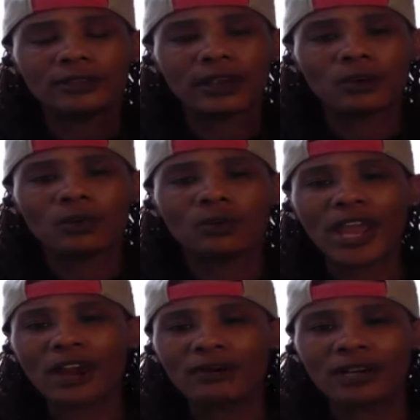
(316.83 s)

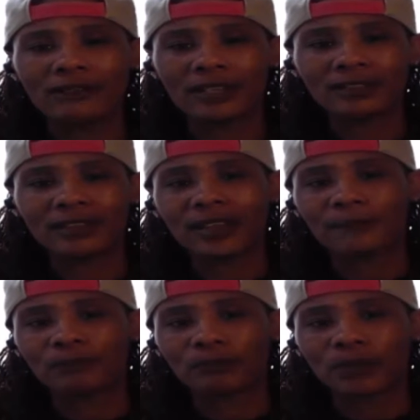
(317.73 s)
aware of it,
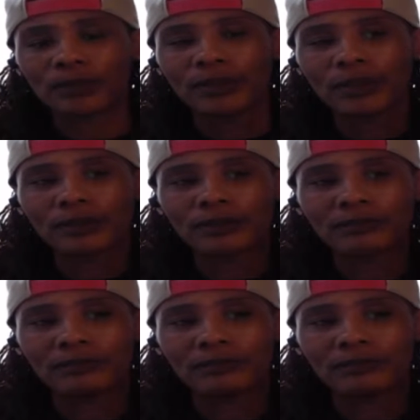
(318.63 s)
that they're